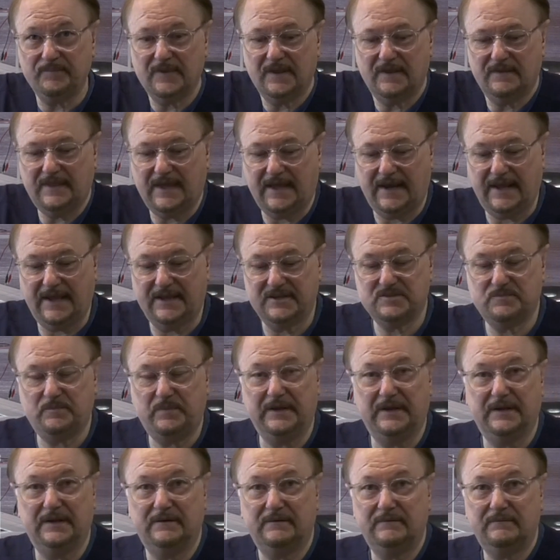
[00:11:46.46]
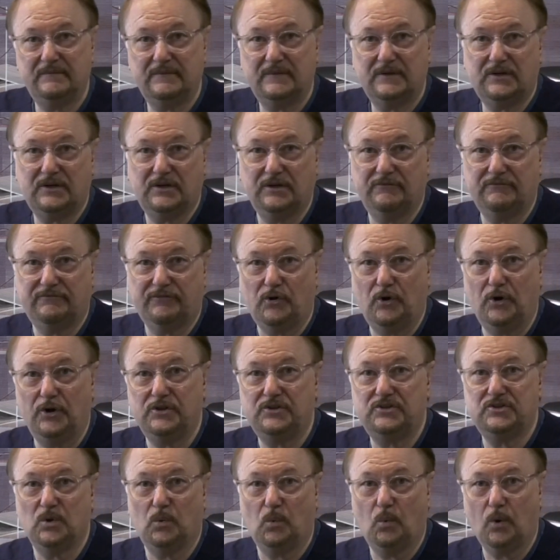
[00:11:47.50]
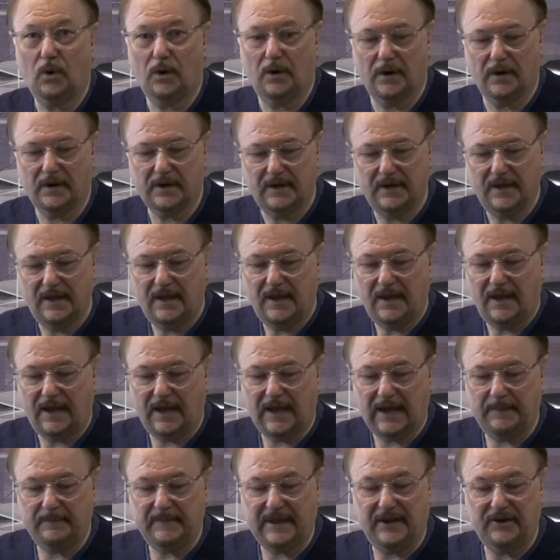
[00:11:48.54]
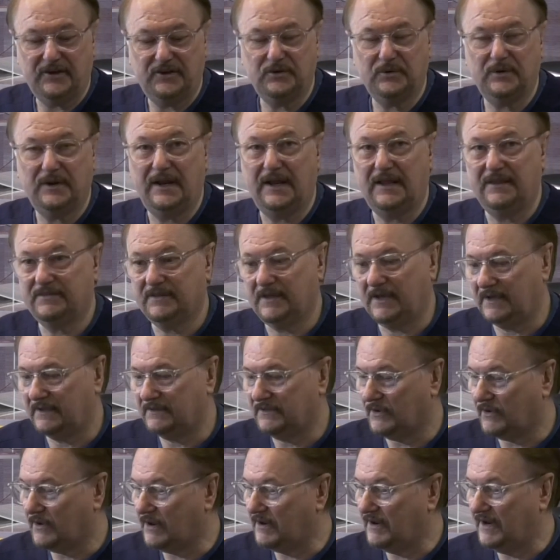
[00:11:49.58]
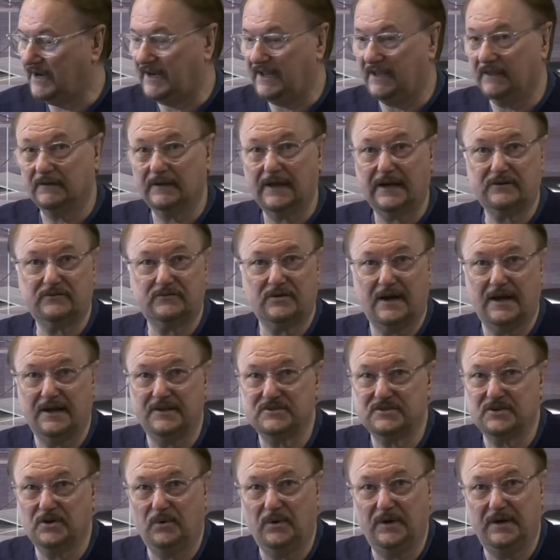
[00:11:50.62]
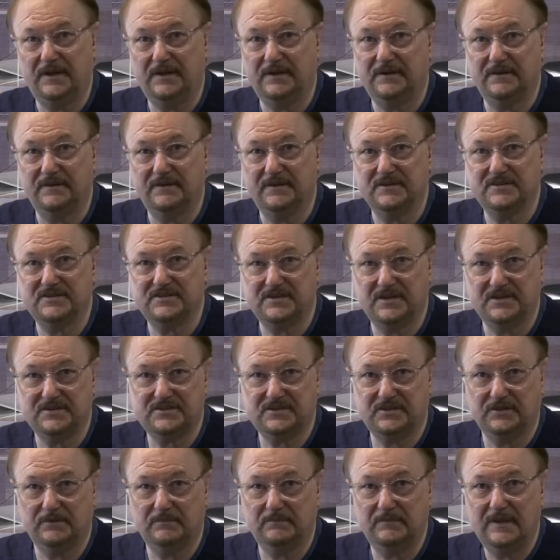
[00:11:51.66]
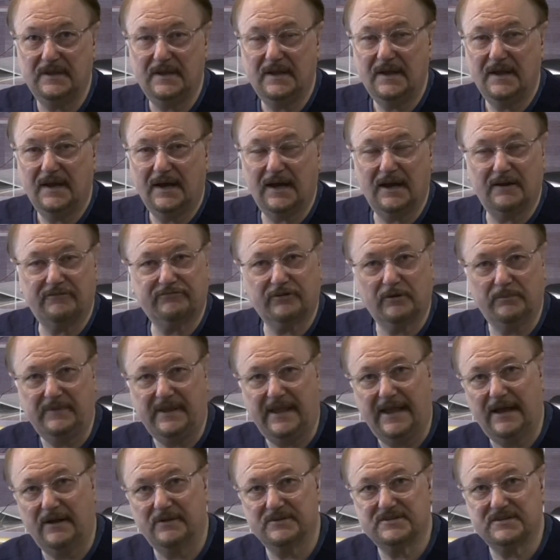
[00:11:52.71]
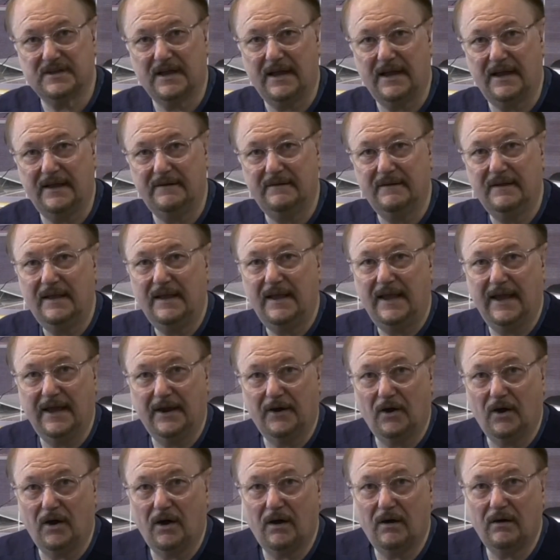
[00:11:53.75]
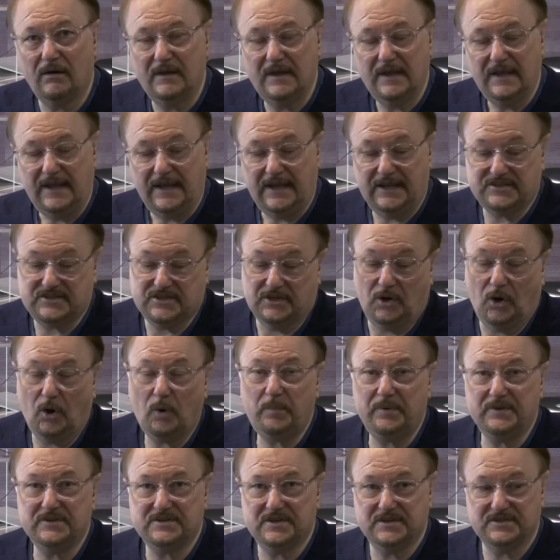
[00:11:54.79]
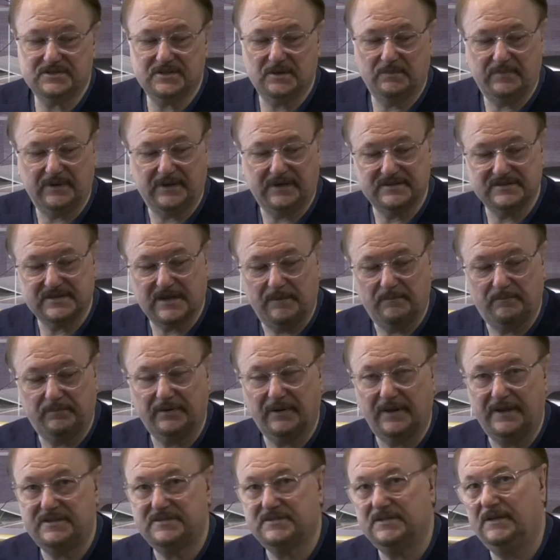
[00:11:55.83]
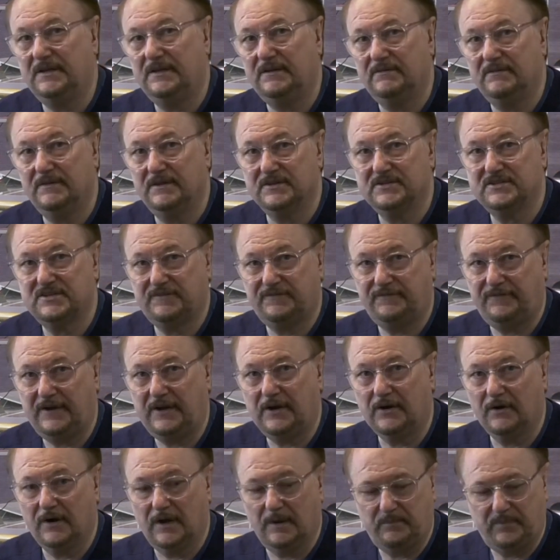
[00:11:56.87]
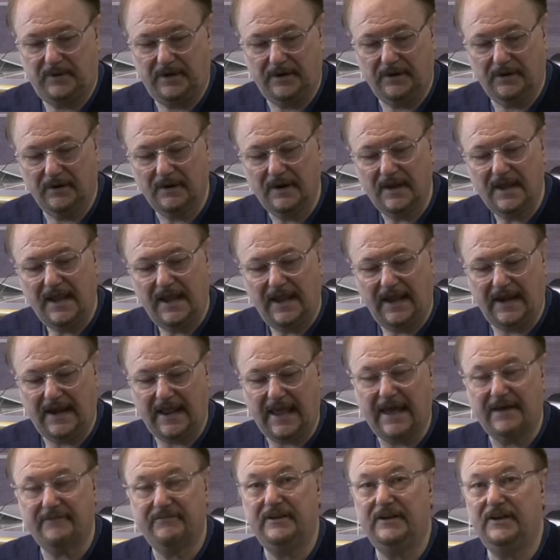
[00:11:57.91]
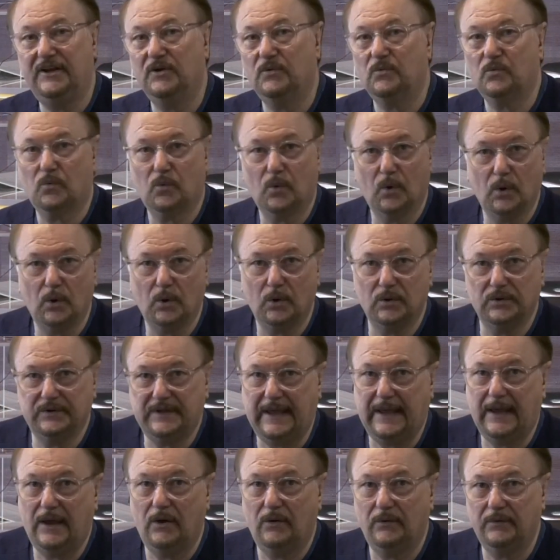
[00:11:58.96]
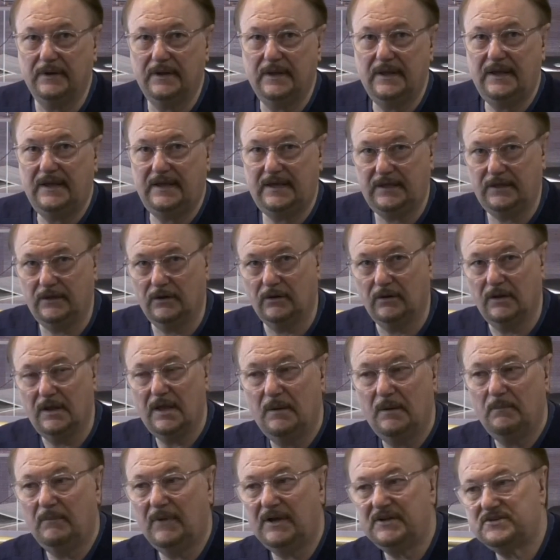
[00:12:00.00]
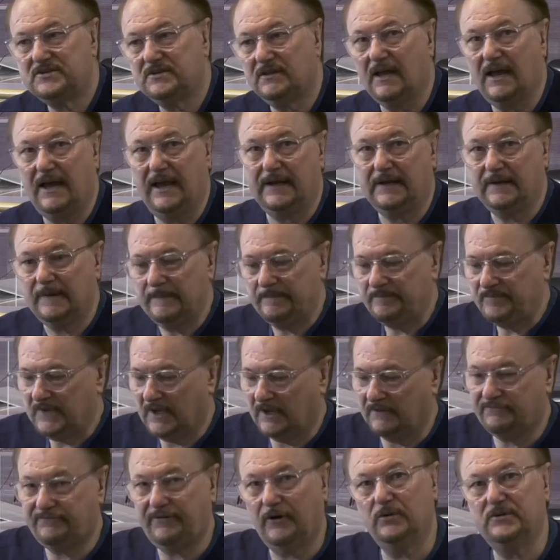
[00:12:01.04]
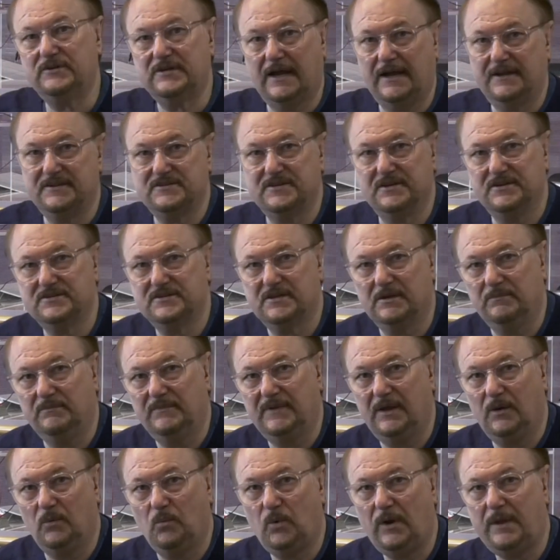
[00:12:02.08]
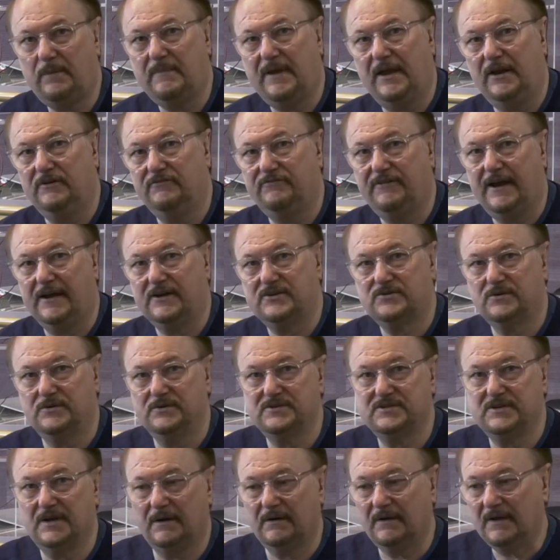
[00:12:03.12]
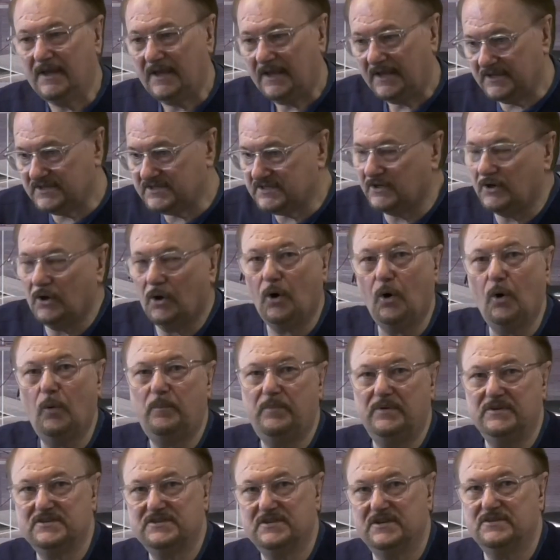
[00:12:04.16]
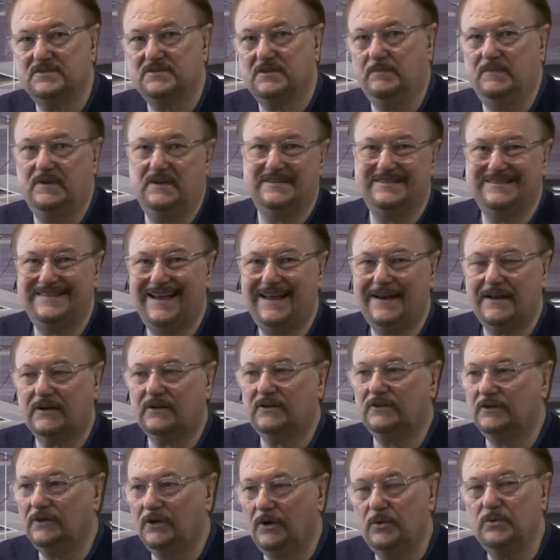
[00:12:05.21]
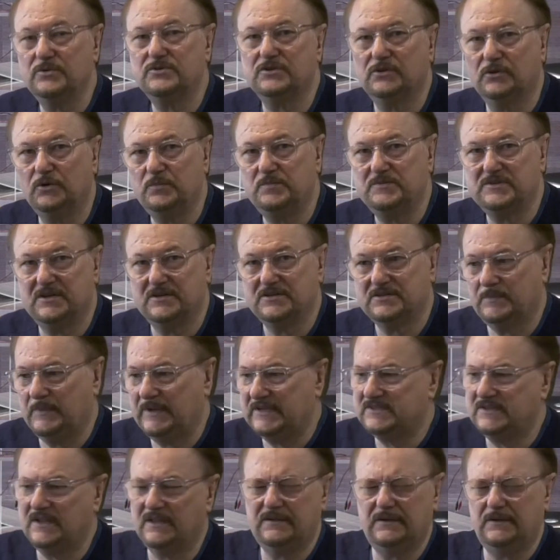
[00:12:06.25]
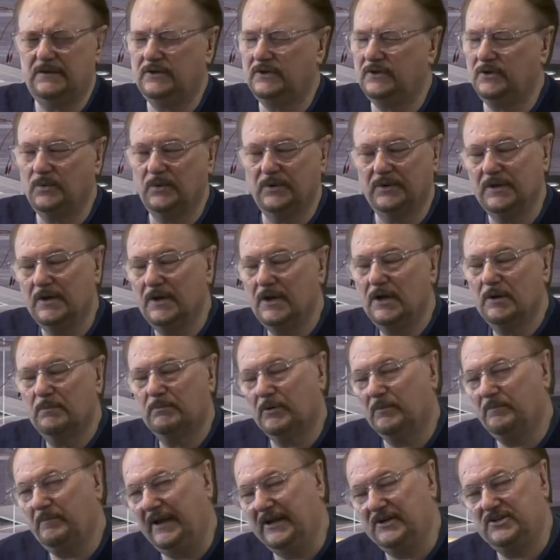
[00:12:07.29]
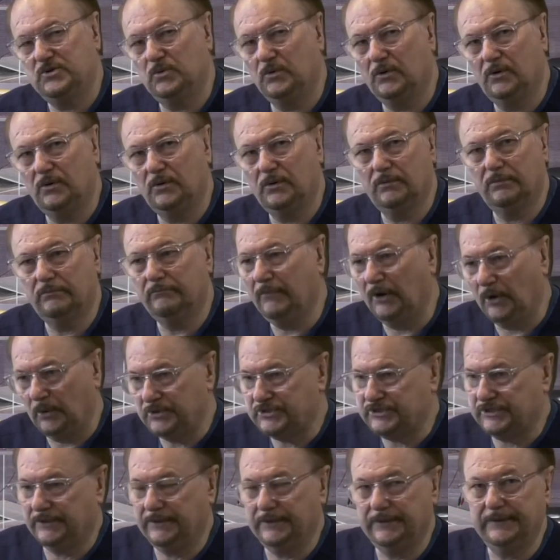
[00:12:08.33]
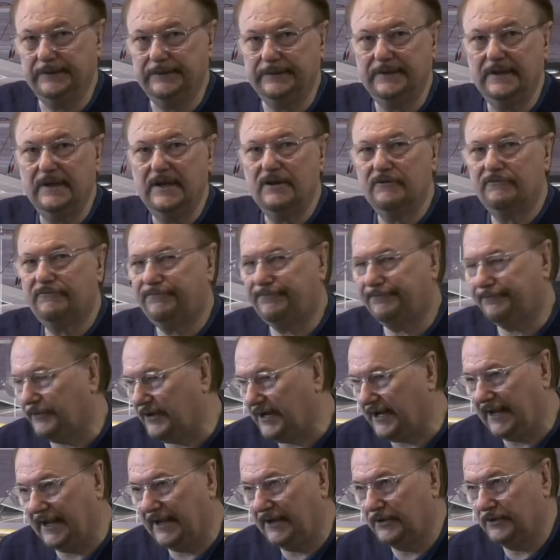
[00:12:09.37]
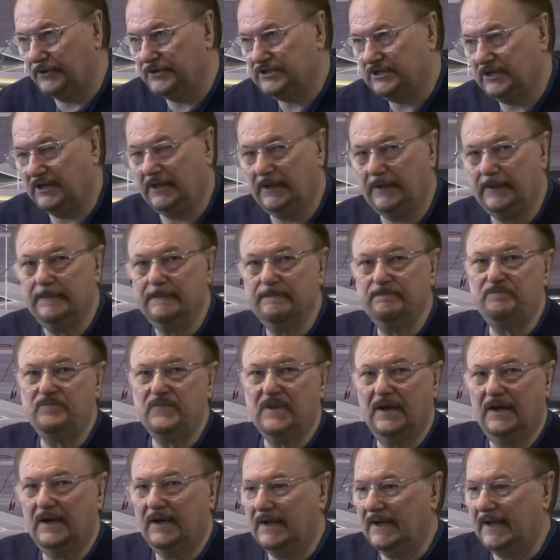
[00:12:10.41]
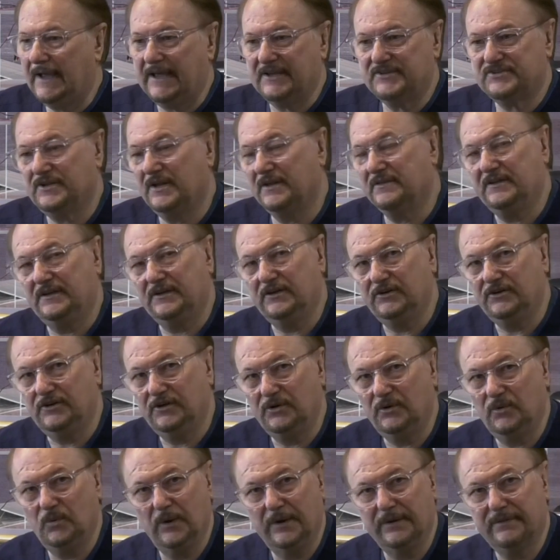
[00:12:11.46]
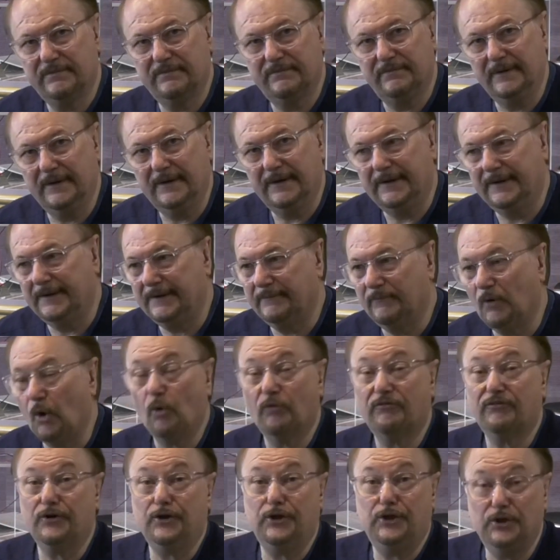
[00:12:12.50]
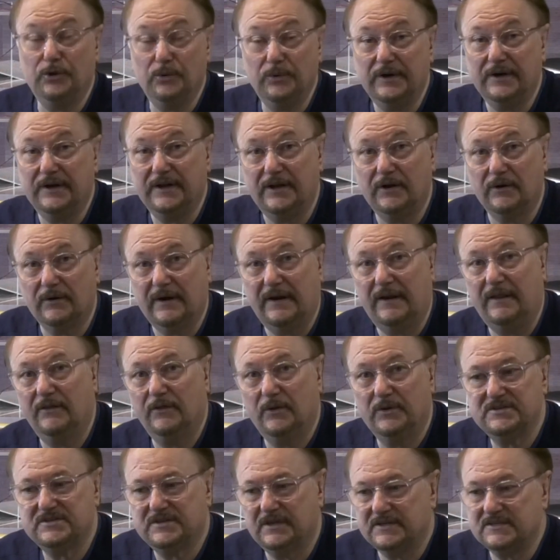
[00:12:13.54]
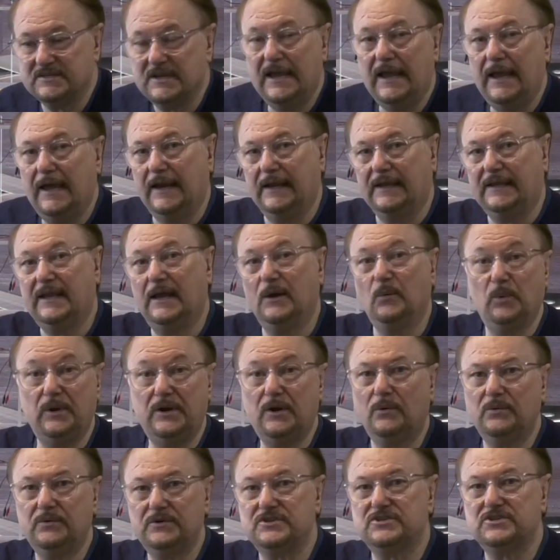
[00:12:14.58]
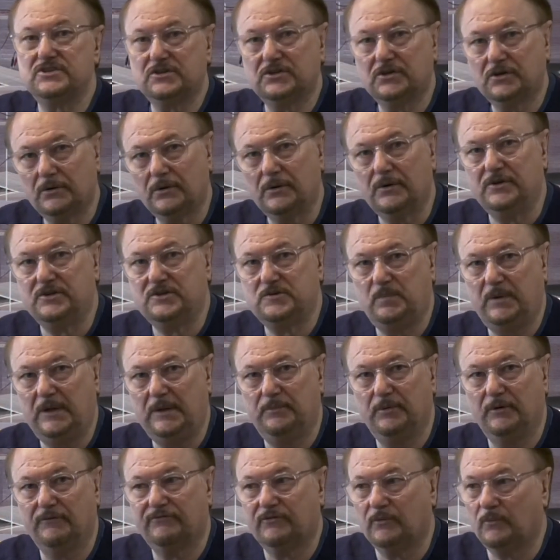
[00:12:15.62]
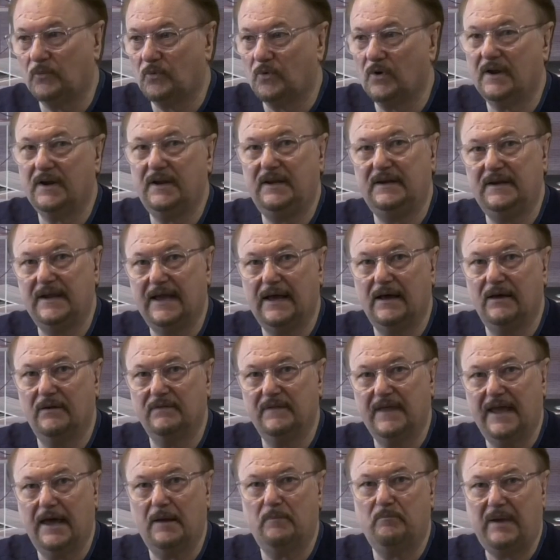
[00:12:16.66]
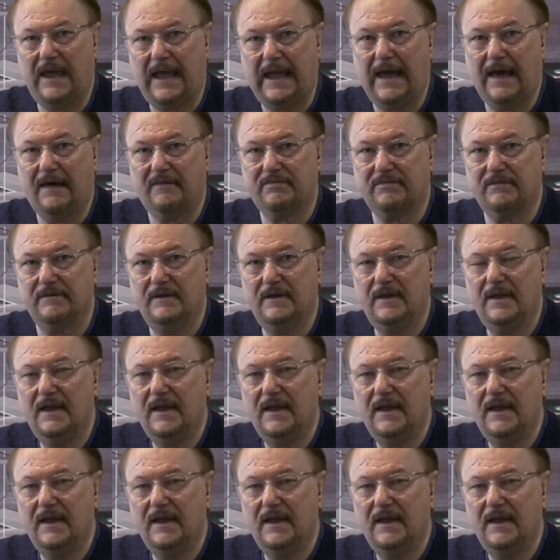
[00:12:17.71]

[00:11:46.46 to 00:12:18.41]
that has been converted to work. I'm not doing anything. There aren't any electrons going into this system uh, from the outside at all. It's an open system because I'm placing the sphere up here and having it roll downhill. Much like a photon system that we manufacture and sell is an open system. It is not a closed loop system. It has nothing to do with perpetual motion, free energy, uh, has nothing to do with uh, over unity or any of those things. And again, we don't discourage people from running down that path.